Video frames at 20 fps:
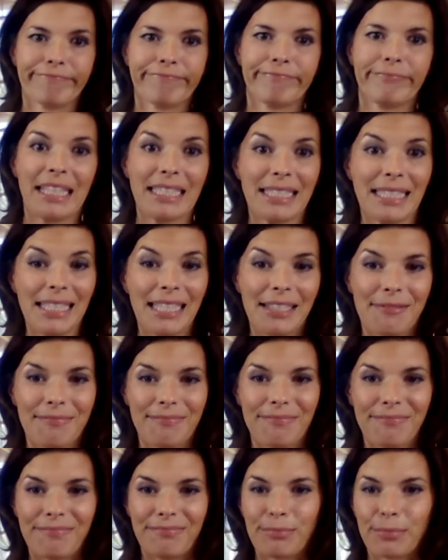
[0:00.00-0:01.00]
that's it.
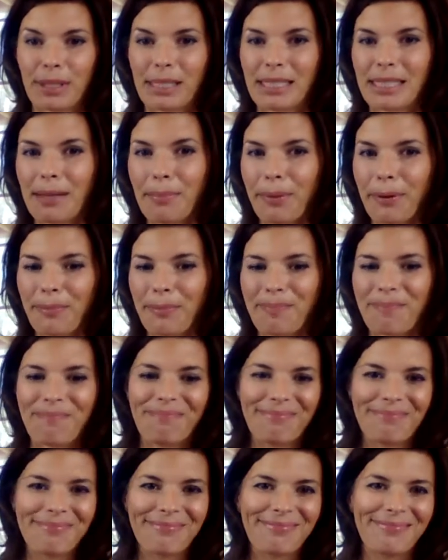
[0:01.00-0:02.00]
Pretty simple.
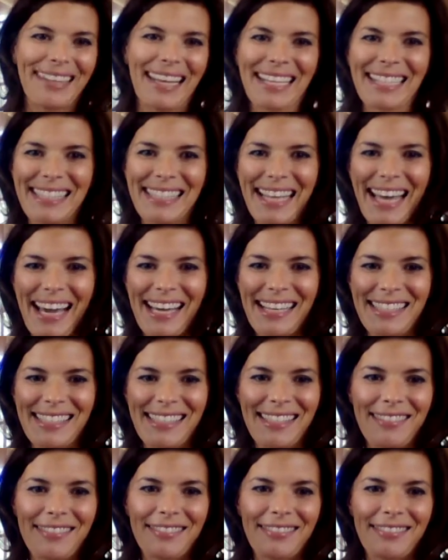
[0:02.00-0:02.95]
Thanks, guys.